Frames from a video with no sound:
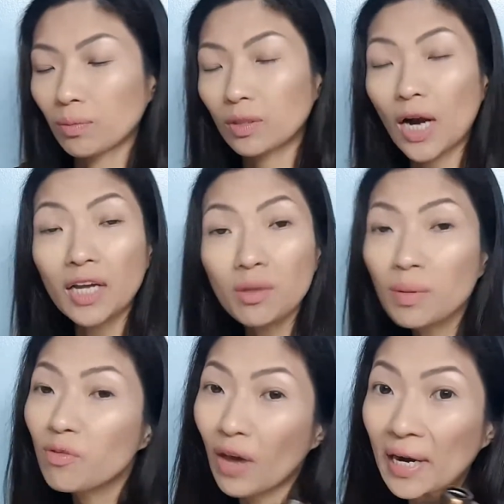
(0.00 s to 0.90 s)
trying to
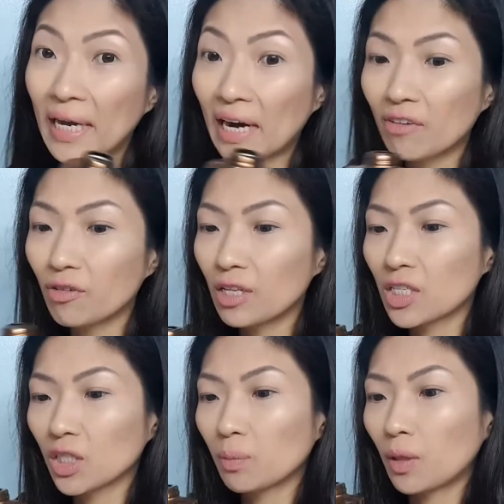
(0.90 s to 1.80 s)
be very careful in
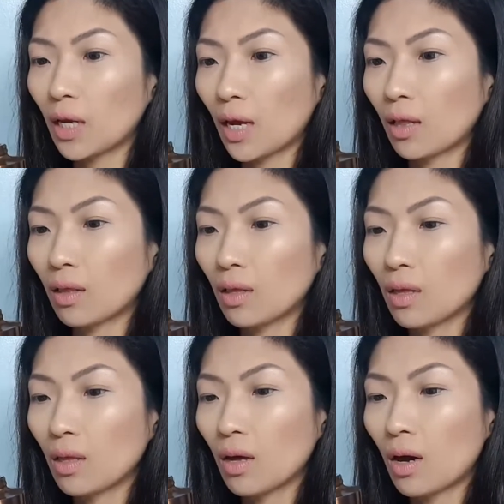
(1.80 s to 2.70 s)
just putting in
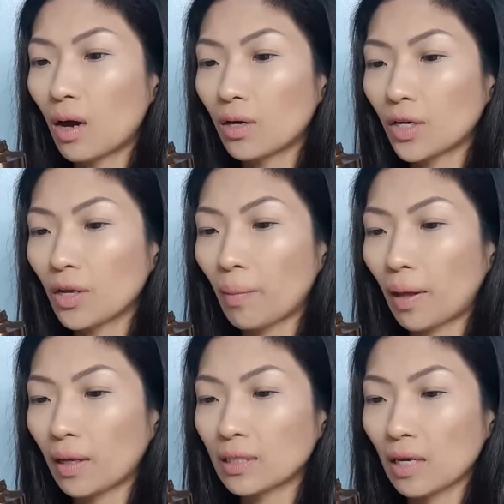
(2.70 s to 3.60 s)
100
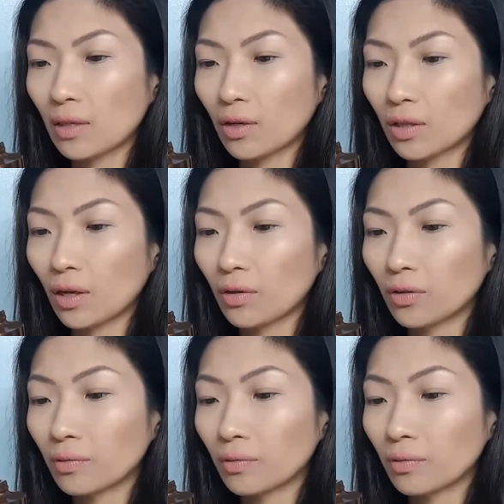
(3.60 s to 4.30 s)
ml inside the container.